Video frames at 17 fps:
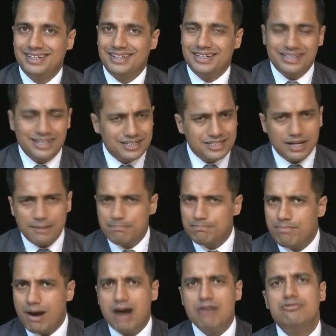Results are
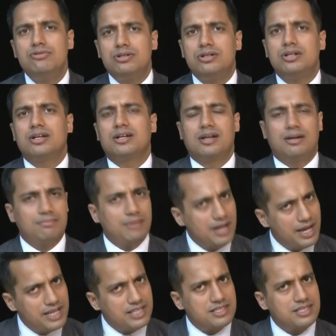bound to come.
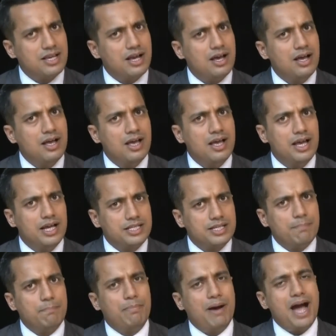It's a,
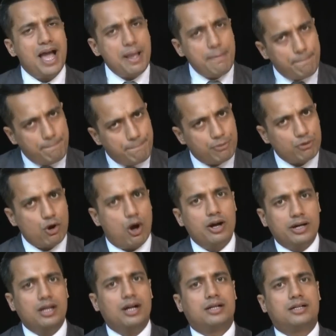it's a
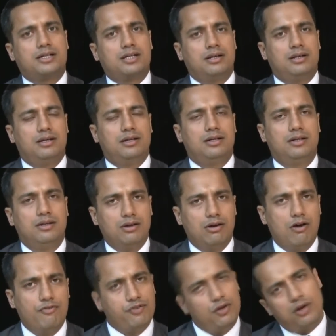byproduct
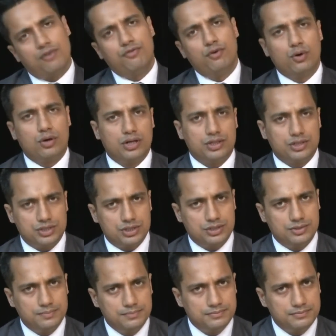of your
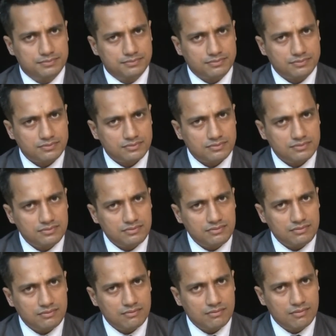focus.
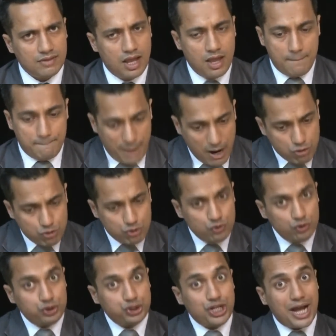
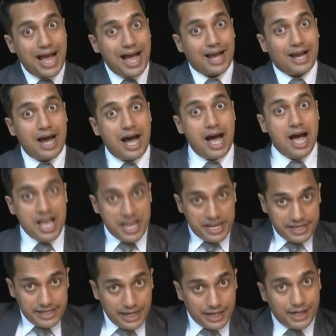Bahu shakha
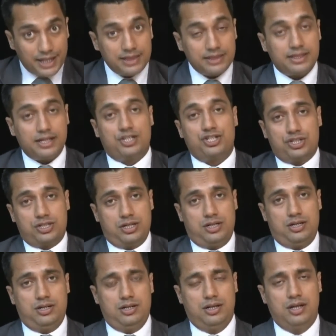
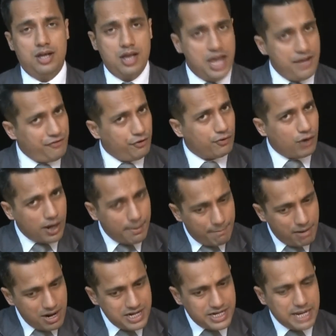hiyanantascha. If you've got a
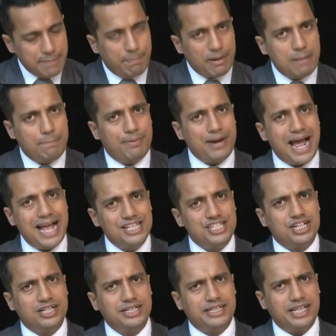multiple
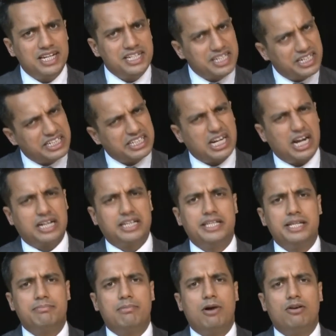branch intelligence,
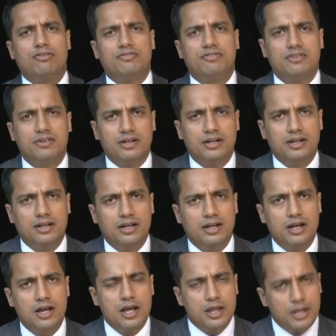cut them off.
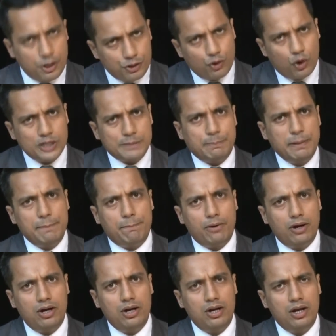Now those
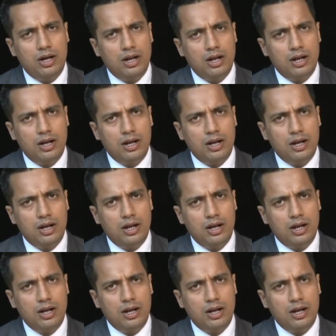people,